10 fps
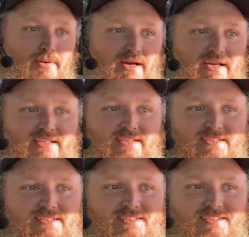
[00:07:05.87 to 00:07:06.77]
But
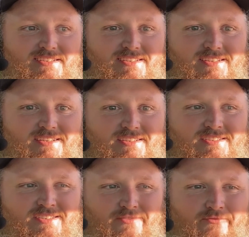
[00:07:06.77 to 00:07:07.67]

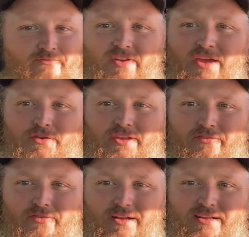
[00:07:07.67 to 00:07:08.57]
to feel
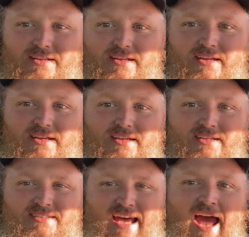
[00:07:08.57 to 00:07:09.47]
different,
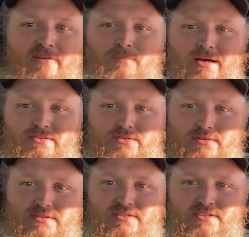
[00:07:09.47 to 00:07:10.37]
to have
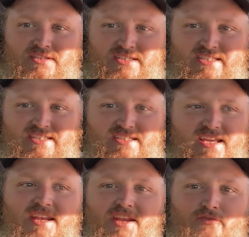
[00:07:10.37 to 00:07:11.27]
muscles, to
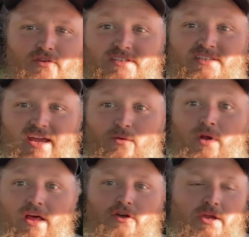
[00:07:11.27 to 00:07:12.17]
see a difference, like
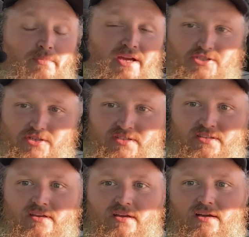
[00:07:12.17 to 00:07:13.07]
when I look at
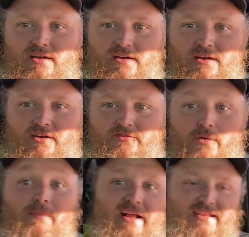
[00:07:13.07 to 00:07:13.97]
pictures
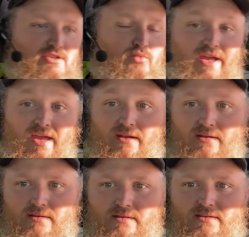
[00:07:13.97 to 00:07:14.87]
from like this
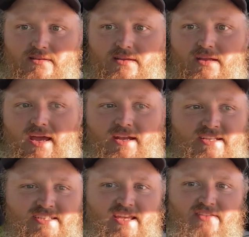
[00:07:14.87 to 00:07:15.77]
weekend, and
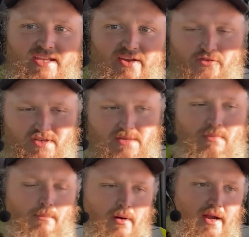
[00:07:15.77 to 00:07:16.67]
to see the difference in
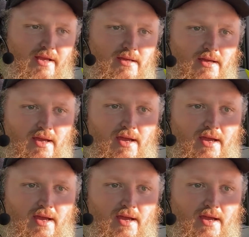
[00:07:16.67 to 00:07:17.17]
my body,